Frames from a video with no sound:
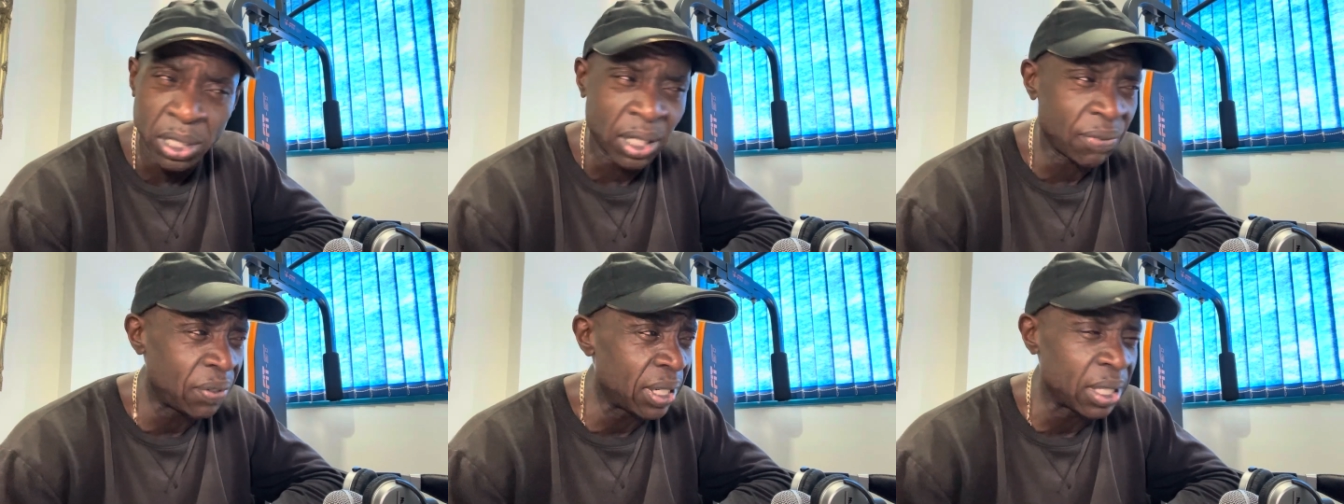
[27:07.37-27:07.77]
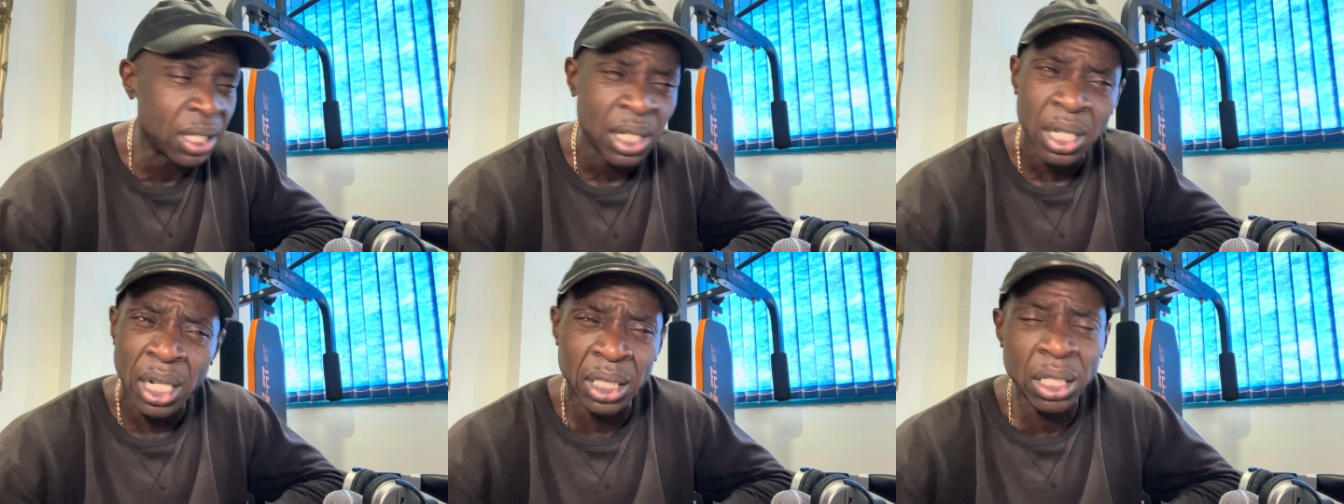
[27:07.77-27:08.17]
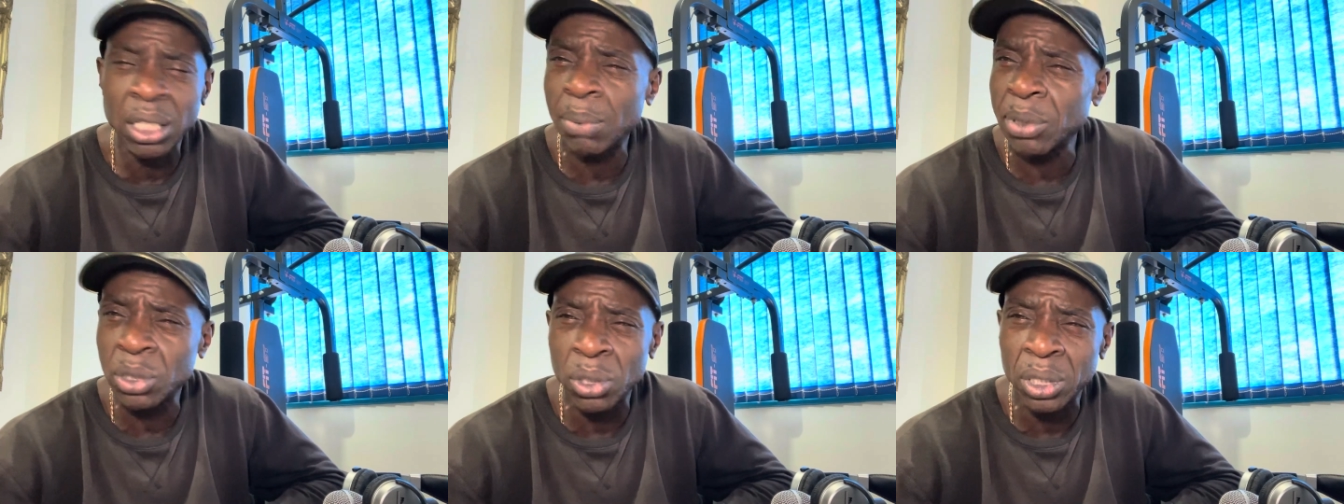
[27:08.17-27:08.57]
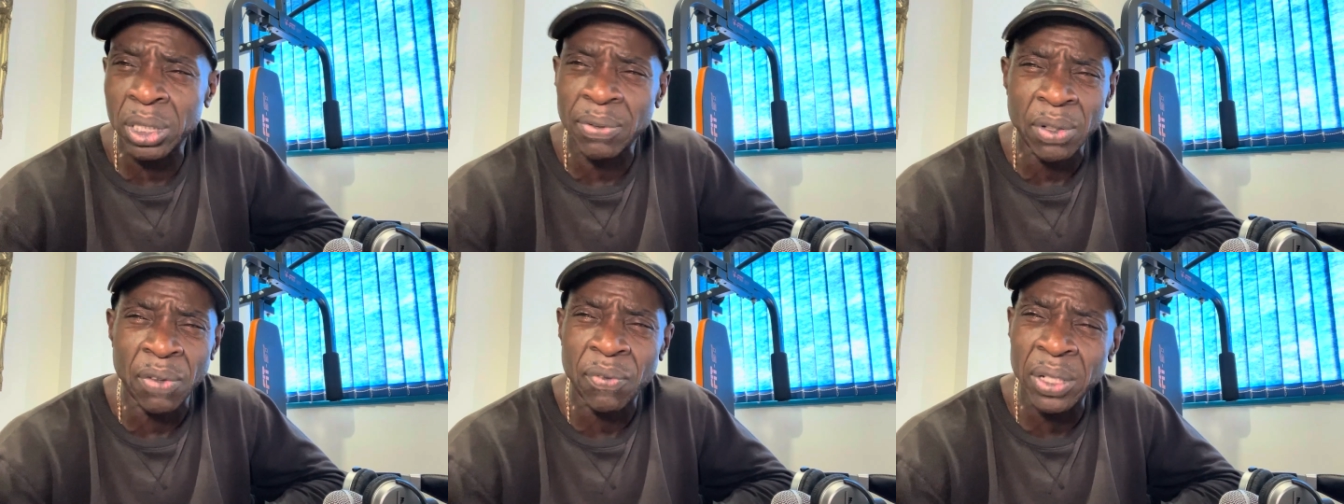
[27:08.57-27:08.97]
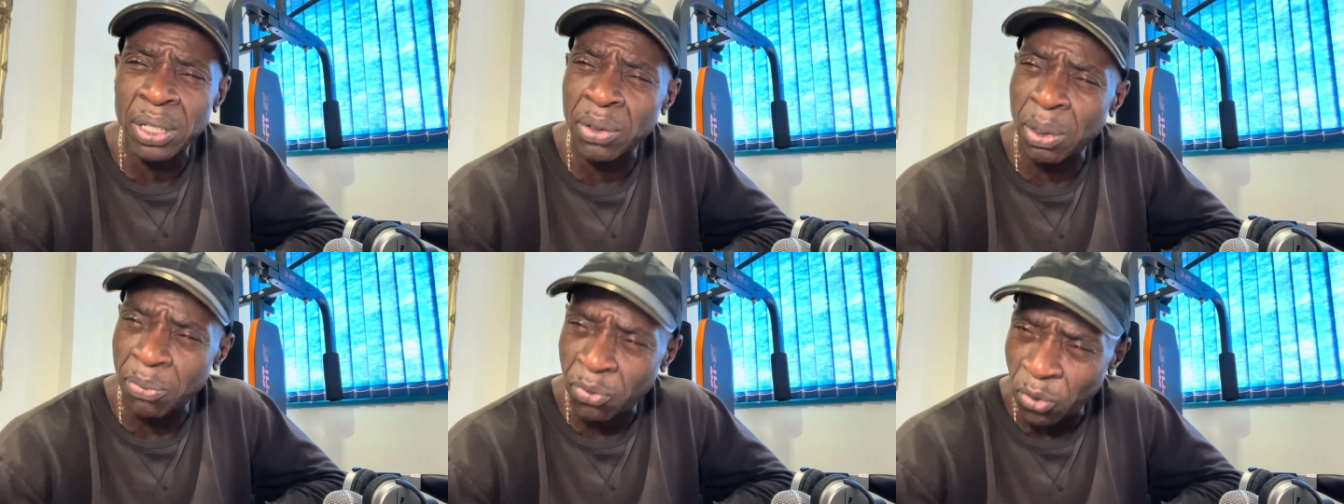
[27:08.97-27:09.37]
I don't know how much stores they've got. I think they've
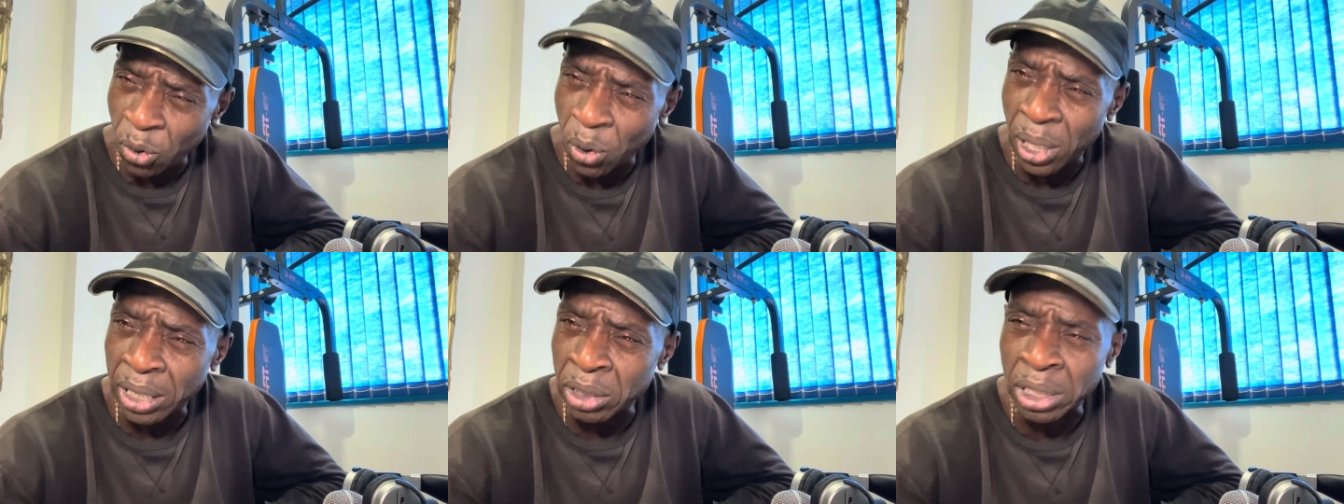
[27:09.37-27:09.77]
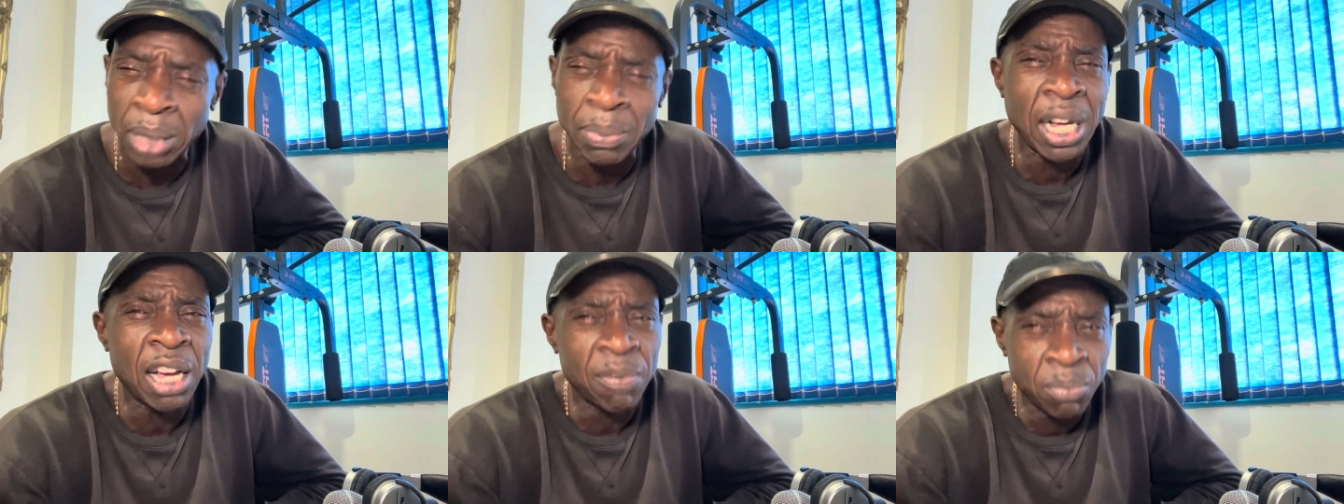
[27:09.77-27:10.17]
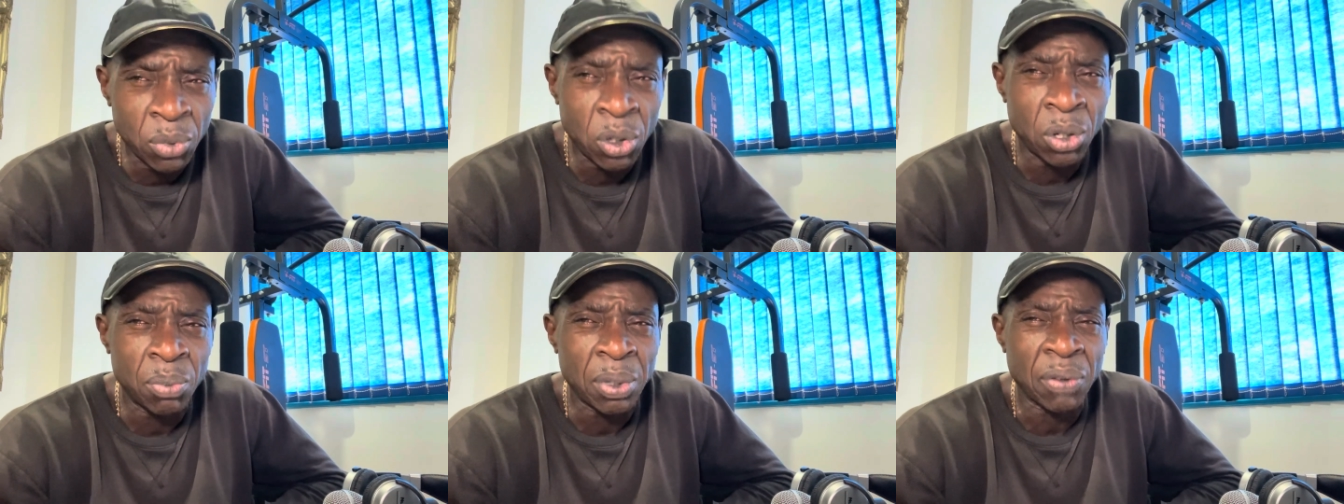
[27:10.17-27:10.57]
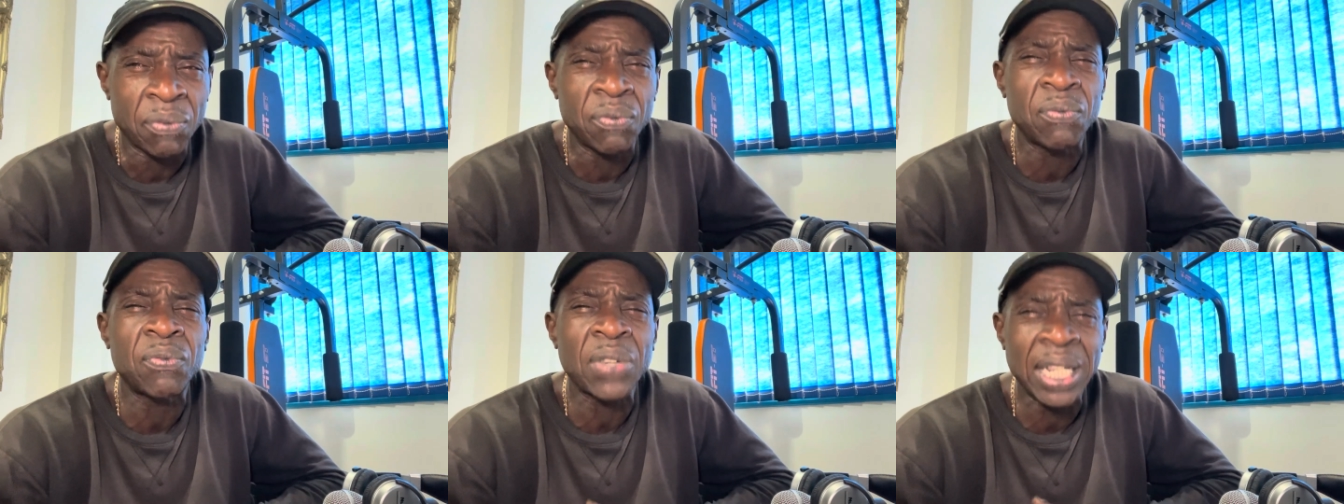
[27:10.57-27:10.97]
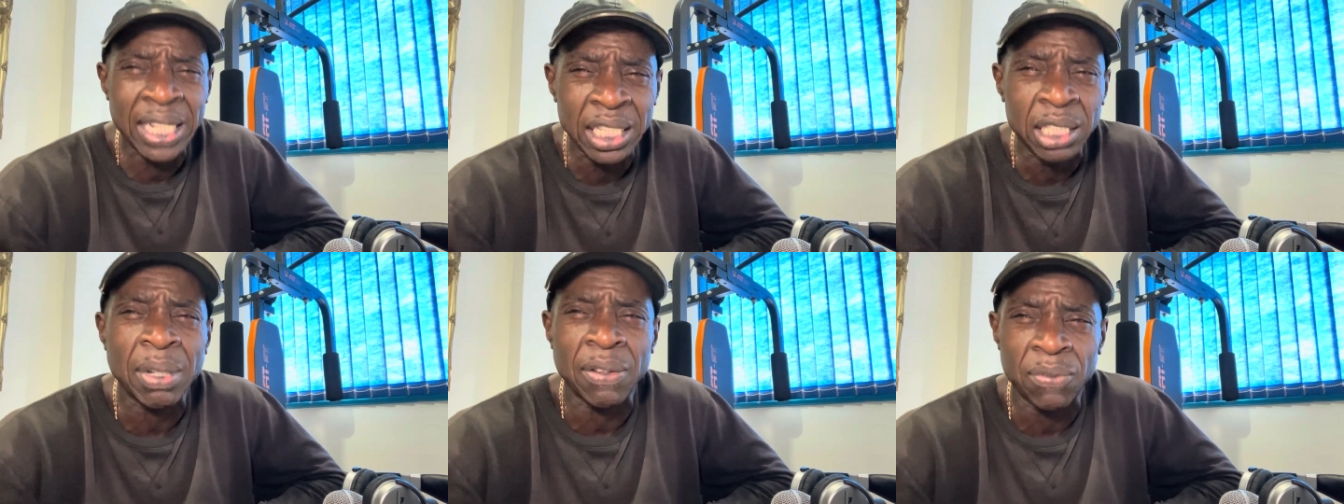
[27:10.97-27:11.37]
got 400. They might have more, but I think
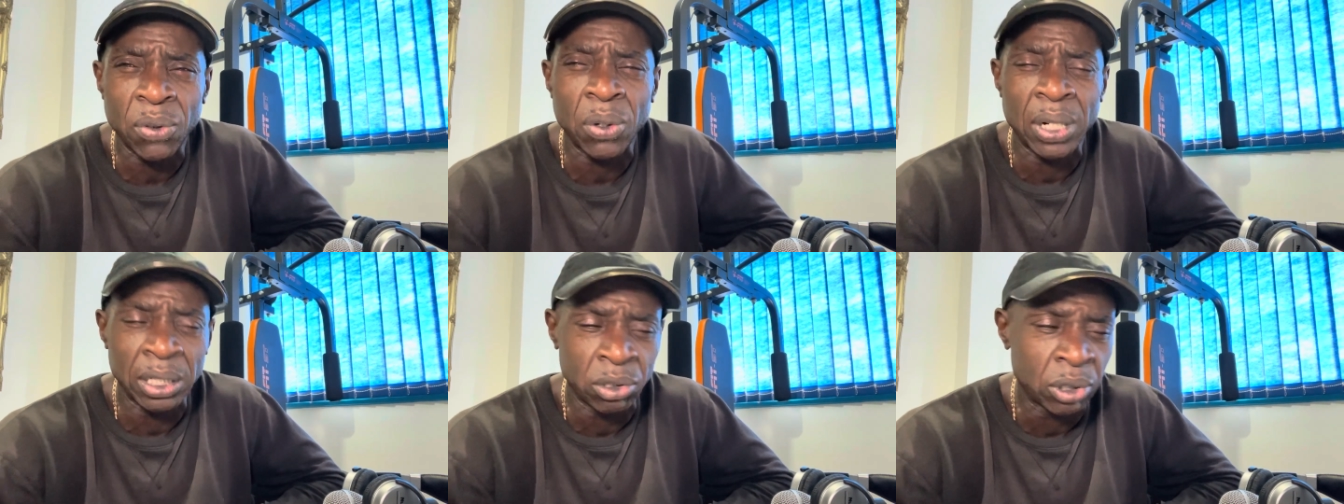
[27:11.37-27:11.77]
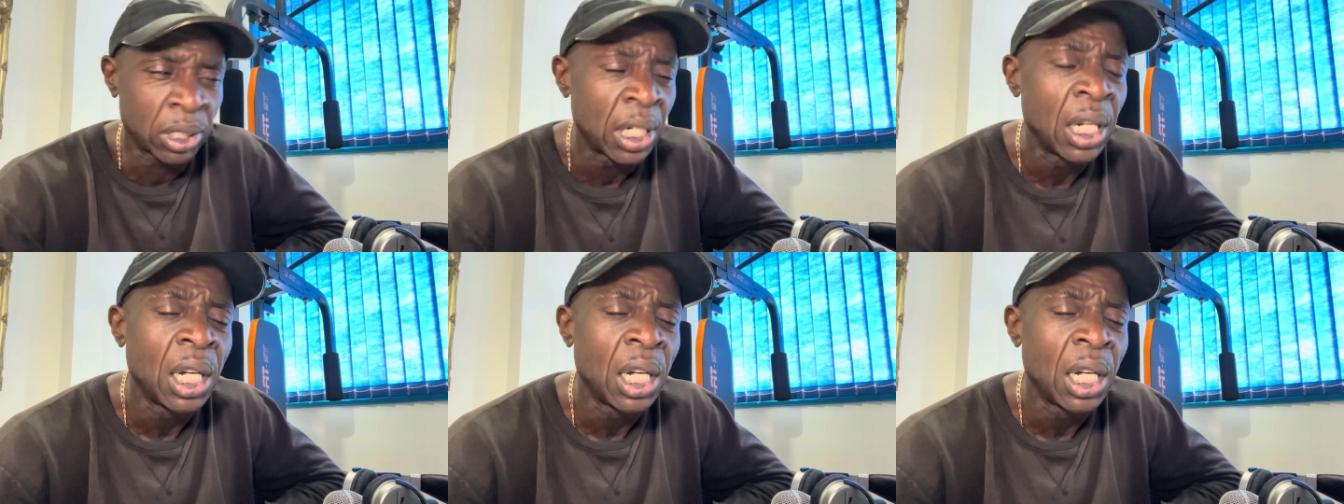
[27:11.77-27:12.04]
it's about 400.